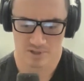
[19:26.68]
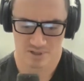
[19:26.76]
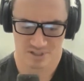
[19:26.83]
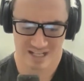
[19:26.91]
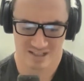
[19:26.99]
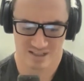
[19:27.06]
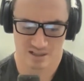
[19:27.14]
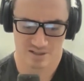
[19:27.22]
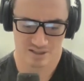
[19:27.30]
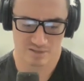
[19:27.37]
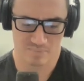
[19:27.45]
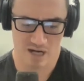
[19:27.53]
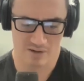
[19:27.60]
sex
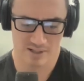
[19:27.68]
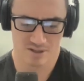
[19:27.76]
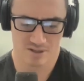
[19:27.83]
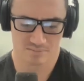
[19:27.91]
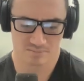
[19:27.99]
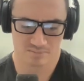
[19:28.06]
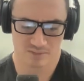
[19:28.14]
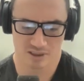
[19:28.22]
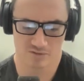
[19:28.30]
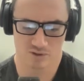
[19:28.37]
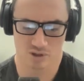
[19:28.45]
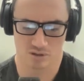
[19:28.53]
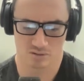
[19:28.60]
outside marriage, and
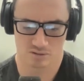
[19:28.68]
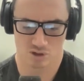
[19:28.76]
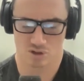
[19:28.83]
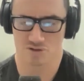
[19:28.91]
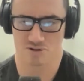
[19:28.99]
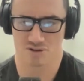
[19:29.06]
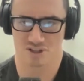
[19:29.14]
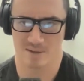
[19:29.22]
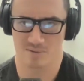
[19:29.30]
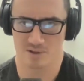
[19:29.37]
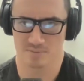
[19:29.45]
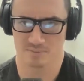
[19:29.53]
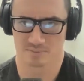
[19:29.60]
you've got
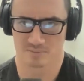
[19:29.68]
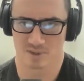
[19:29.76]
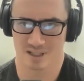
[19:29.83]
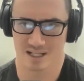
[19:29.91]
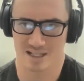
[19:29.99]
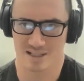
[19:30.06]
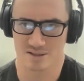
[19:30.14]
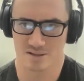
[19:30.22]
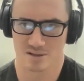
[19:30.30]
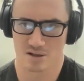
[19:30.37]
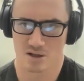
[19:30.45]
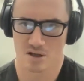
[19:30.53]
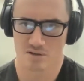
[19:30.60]
contraception as
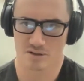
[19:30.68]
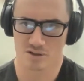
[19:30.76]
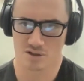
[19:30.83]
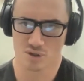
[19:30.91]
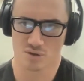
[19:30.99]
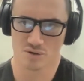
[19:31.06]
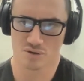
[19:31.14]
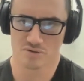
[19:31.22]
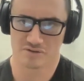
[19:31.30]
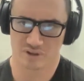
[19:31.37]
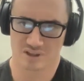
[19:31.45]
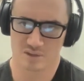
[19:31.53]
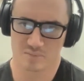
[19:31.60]
the two
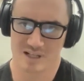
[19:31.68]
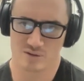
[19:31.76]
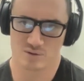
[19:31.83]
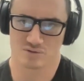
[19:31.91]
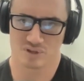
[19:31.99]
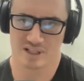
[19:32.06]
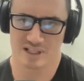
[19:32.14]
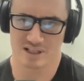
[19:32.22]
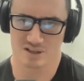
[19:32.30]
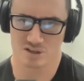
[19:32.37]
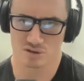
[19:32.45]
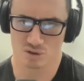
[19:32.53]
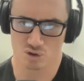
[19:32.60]
fundamental
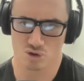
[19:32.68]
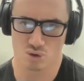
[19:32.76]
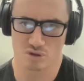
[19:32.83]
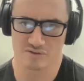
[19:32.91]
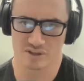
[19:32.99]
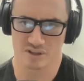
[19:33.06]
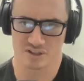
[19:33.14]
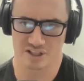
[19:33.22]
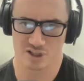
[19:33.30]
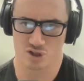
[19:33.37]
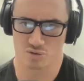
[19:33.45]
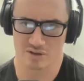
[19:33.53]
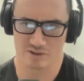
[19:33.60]
things at the core of the
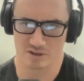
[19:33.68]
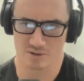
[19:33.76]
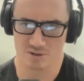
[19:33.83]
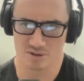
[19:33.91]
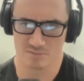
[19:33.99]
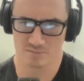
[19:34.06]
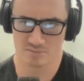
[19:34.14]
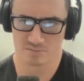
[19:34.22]
sexual revolution.